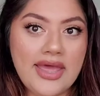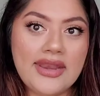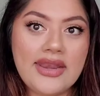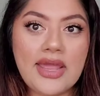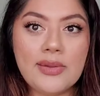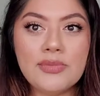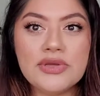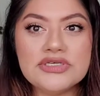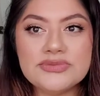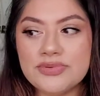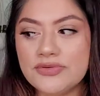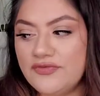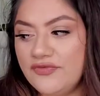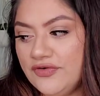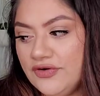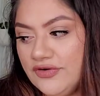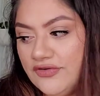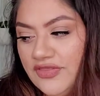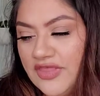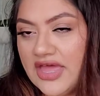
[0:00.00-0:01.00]
and I much
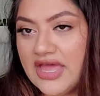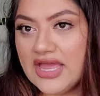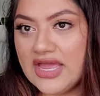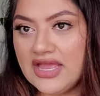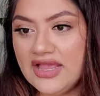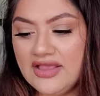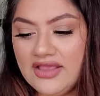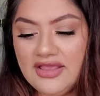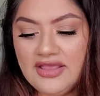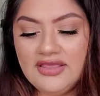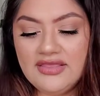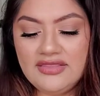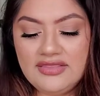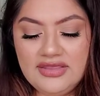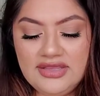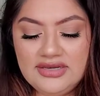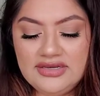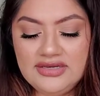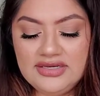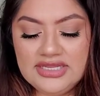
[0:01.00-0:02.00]
prefer that
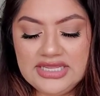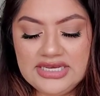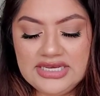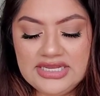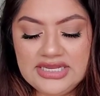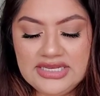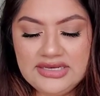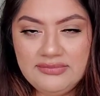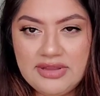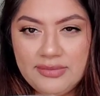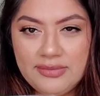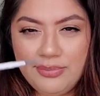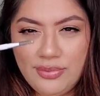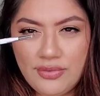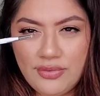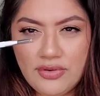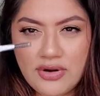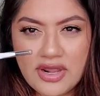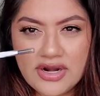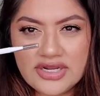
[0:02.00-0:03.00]
than getting my
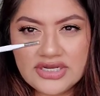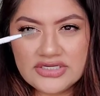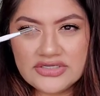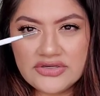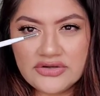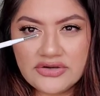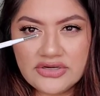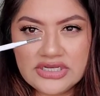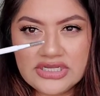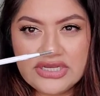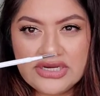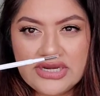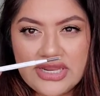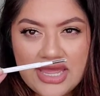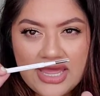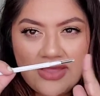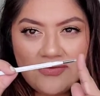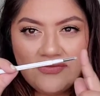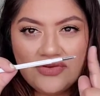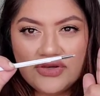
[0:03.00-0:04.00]
product dirty and
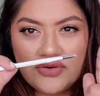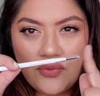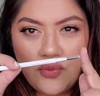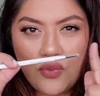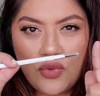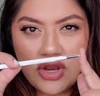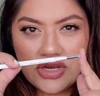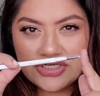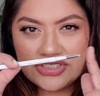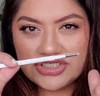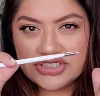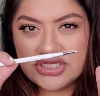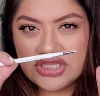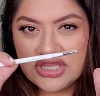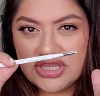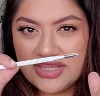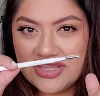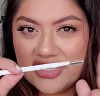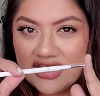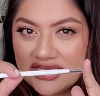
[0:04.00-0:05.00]
having to wash
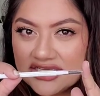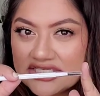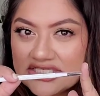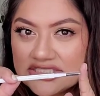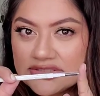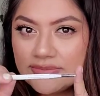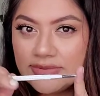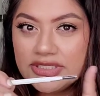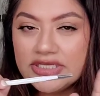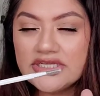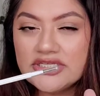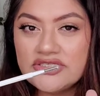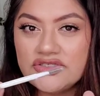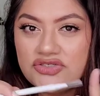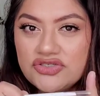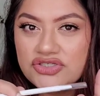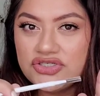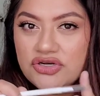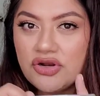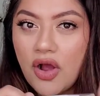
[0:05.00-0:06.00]
this because
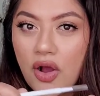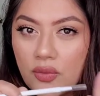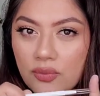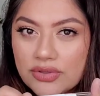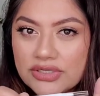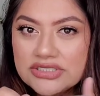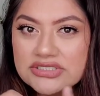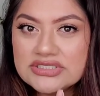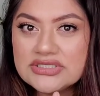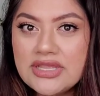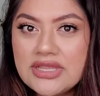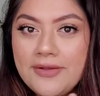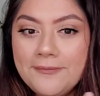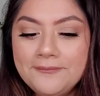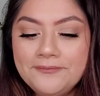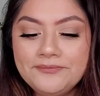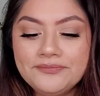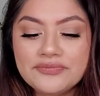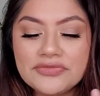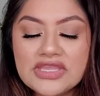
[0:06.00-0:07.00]
you should always,
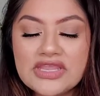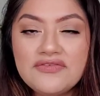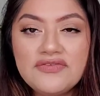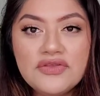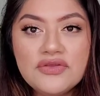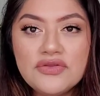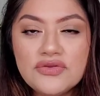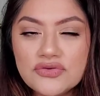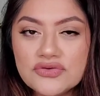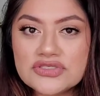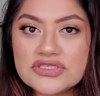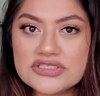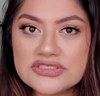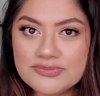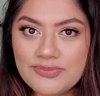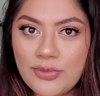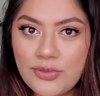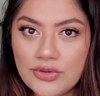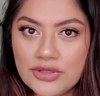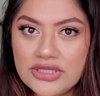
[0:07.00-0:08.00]
if you use a
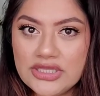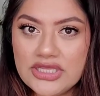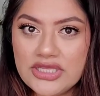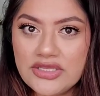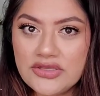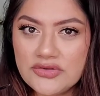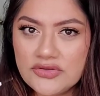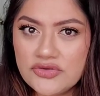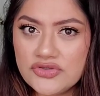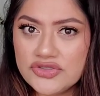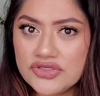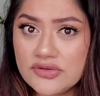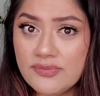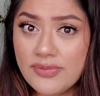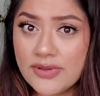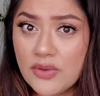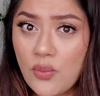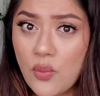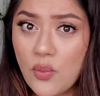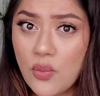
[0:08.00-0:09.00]
spoolie, you should
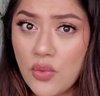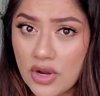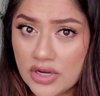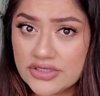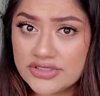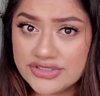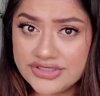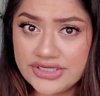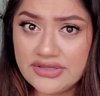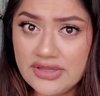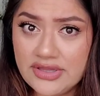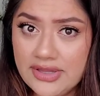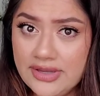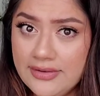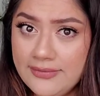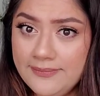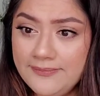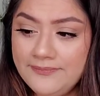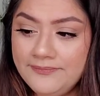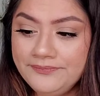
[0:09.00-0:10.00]
be washing
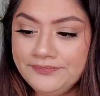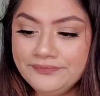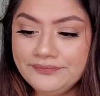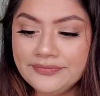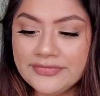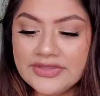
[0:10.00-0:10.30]
them.